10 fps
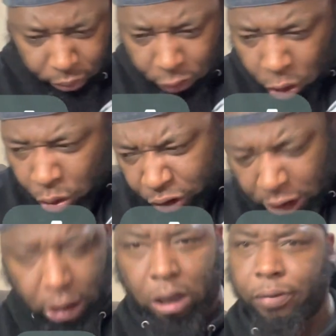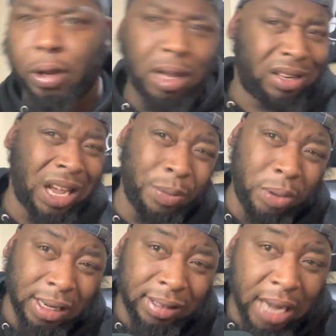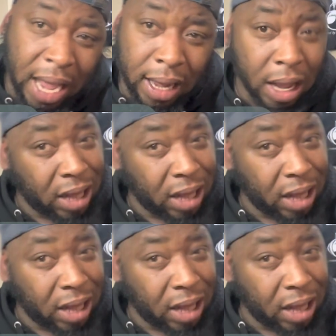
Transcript: Who are you scared of? Dak Prescott,